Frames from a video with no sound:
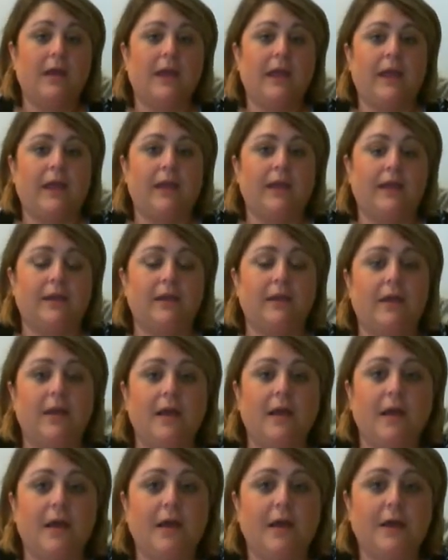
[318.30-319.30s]

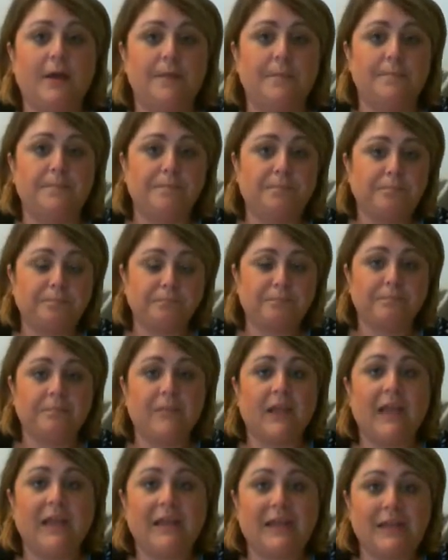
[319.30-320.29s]
and
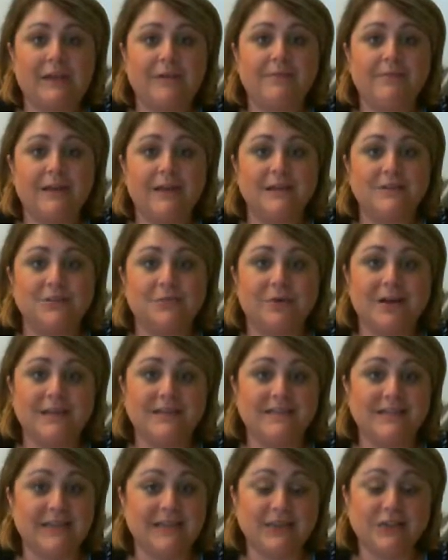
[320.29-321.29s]
if it's
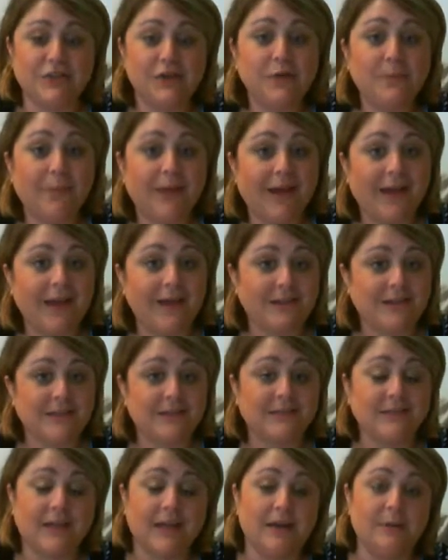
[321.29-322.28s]
resting too much,
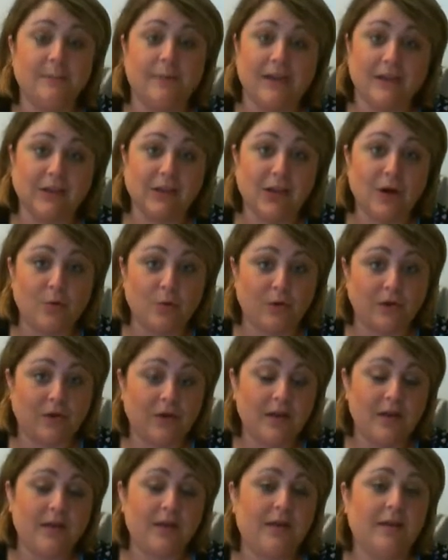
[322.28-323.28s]
it's going to be
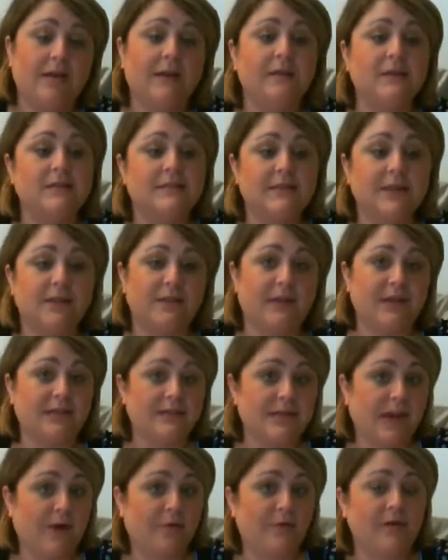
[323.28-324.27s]
lower. And so
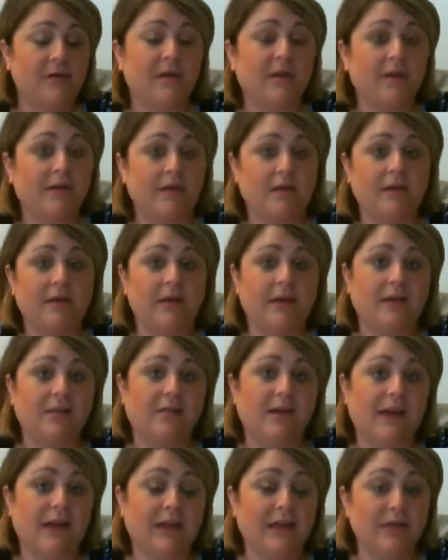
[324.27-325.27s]
that's how we can
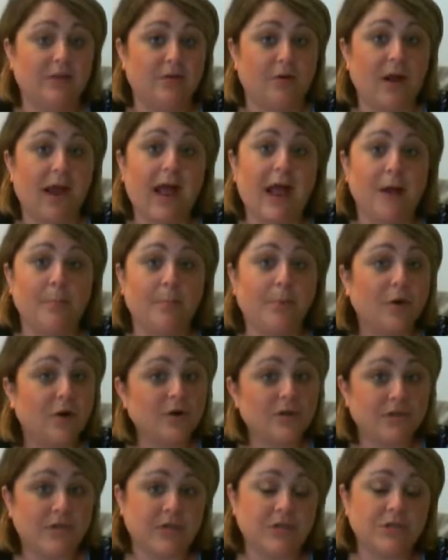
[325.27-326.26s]
get like either
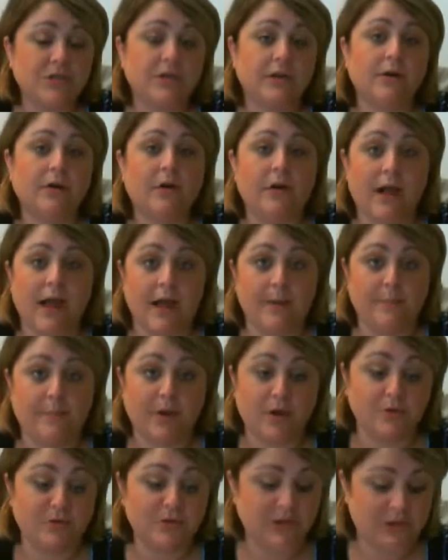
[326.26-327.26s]
hypertension or
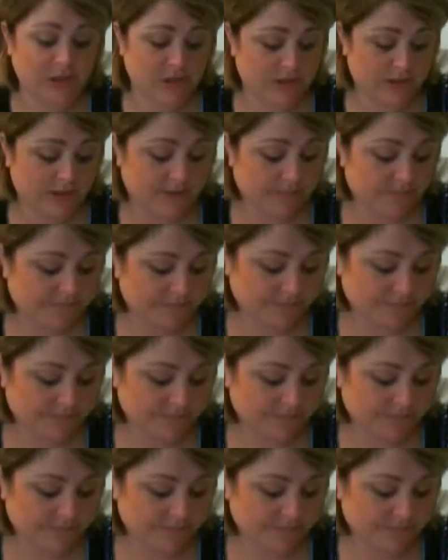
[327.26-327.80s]
hypotension.